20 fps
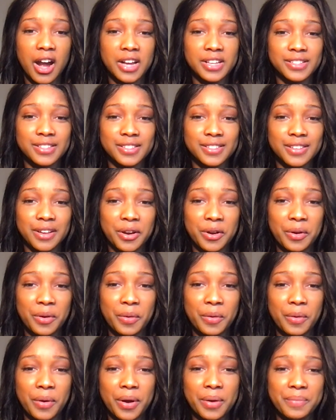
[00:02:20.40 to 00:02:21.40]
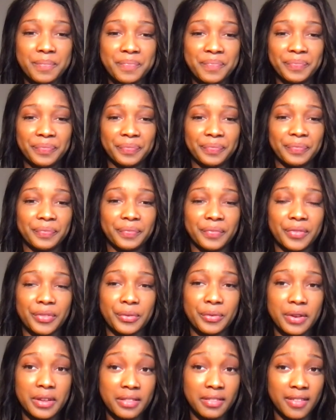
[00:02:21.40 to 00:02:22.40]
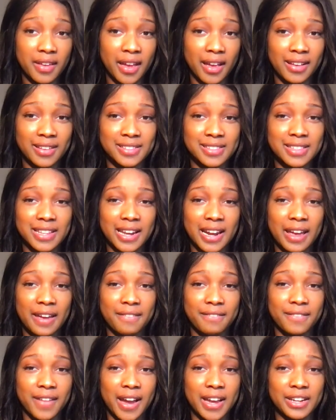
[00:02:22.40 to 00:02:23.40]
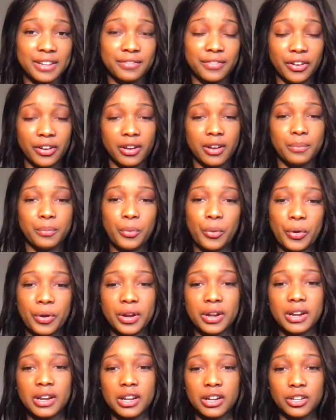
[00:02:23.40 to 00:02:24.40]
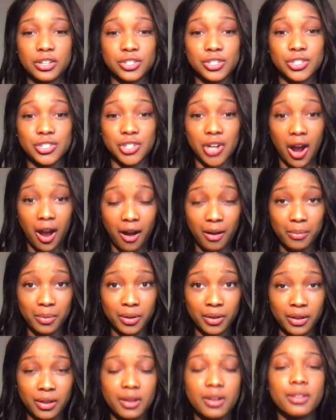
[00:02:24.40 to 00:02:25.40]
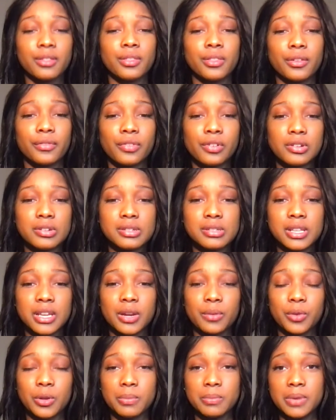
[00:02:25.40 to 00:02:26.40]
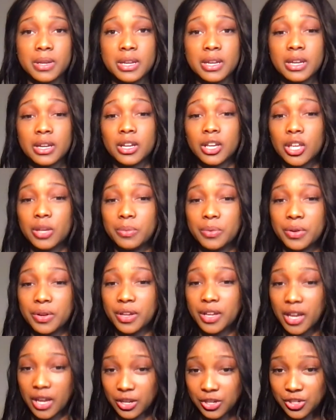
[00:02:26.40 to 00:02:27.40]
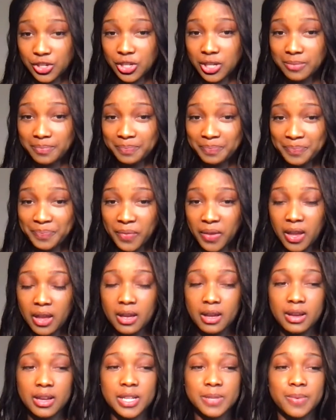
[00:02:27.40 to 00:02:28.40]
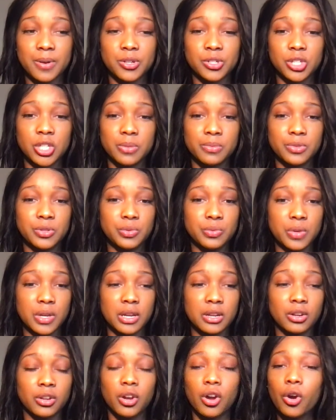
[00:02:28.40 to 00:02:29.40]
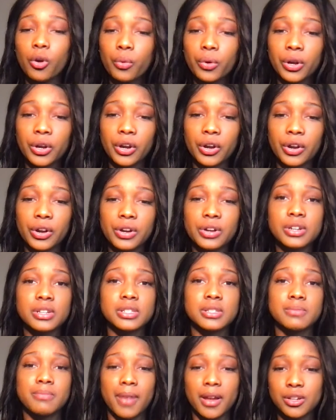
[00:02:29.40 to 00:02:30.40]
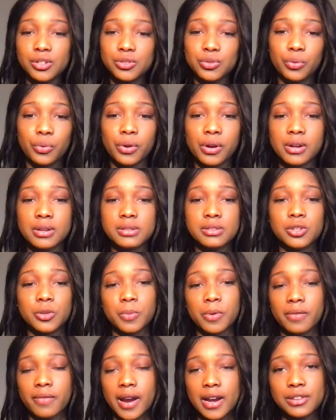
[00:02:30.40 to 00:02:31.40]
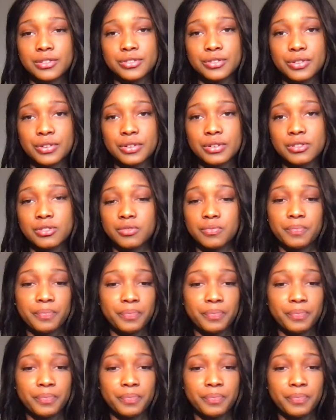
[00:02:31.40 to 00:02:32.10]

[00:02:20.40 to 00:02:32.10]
So 3 things that I find very important in a job. The first thing would be communication, especially between coworkers, mentors, supervisors,